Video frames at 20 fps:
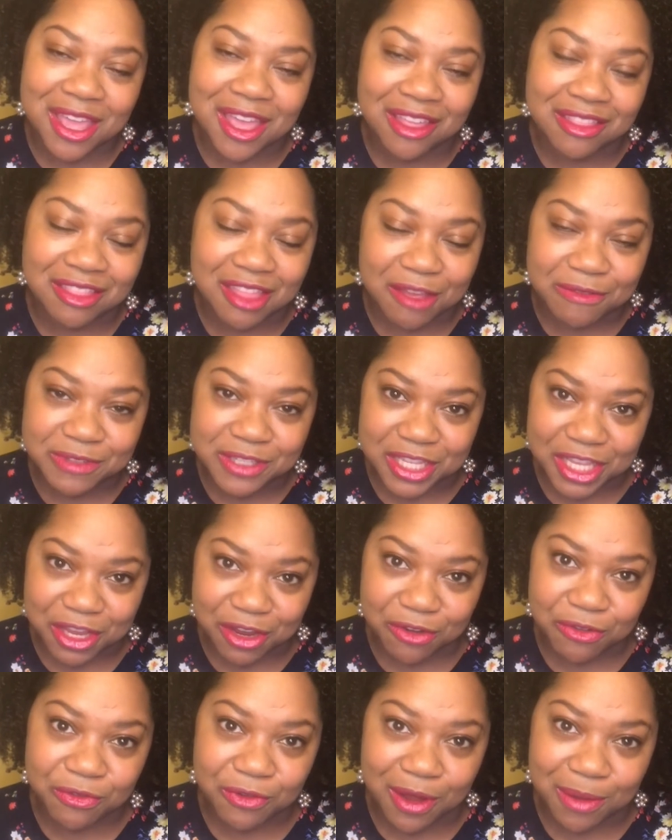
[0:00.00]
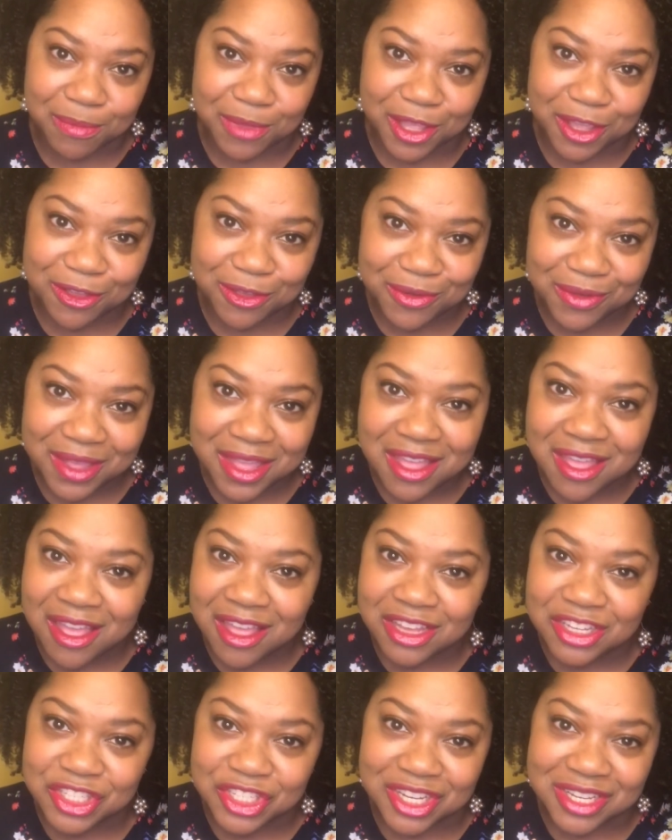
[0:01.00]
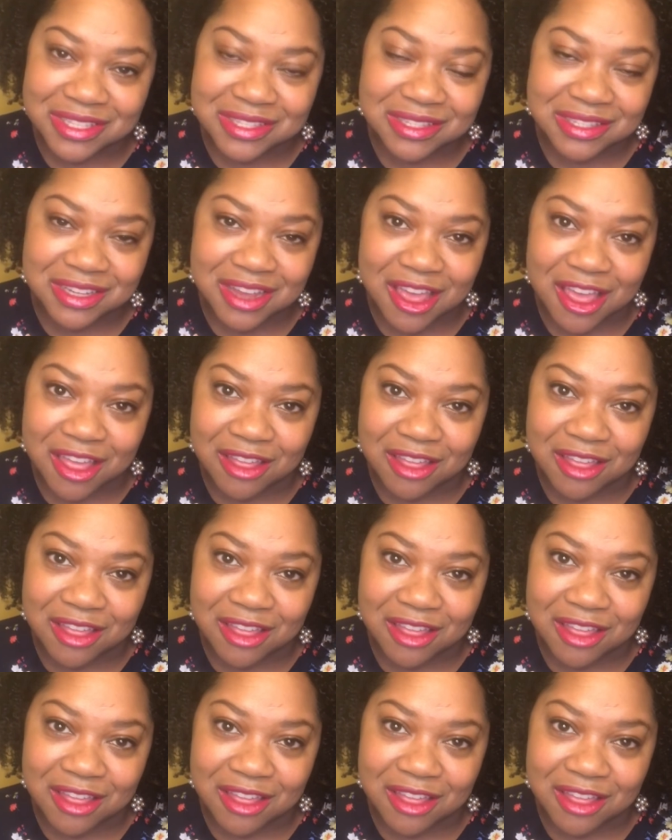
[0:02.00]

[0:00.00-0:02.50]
I'd love to hear from you. Just